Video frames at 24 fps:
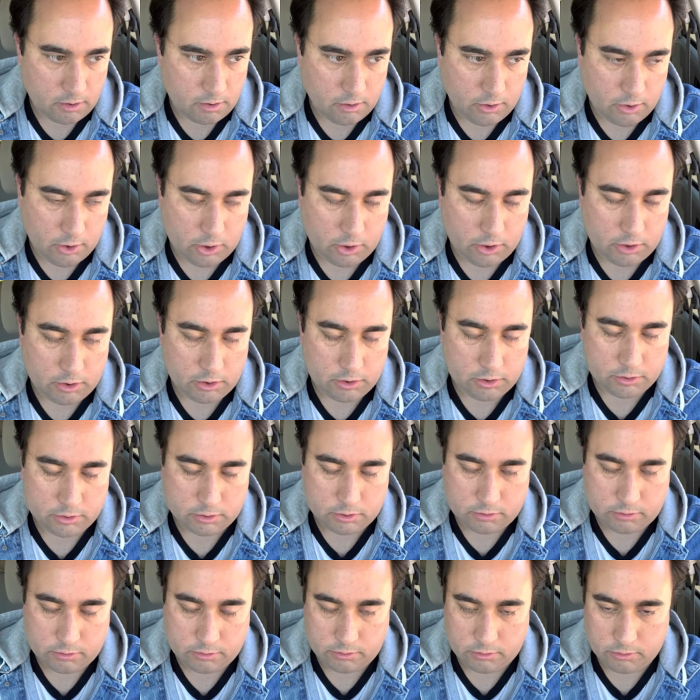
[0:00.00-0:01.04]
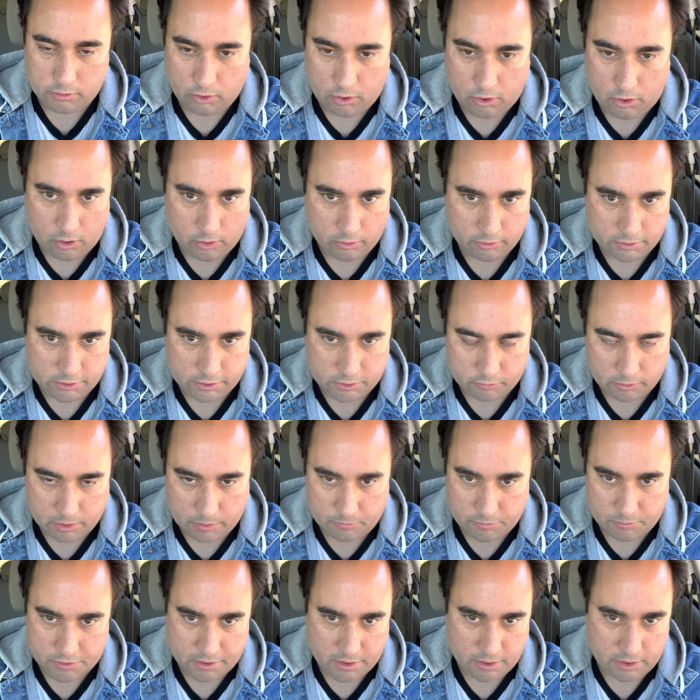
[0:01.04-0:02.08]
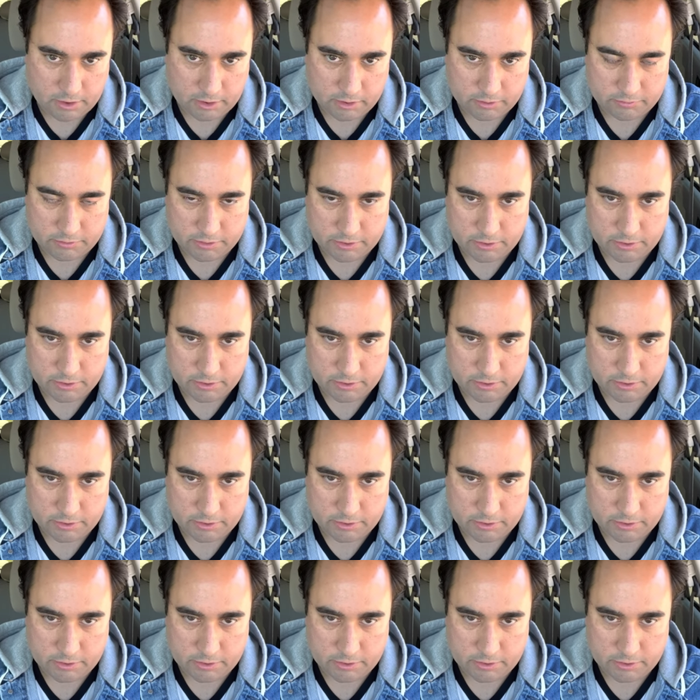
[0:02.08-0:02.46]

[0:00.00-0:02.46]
All these representatives,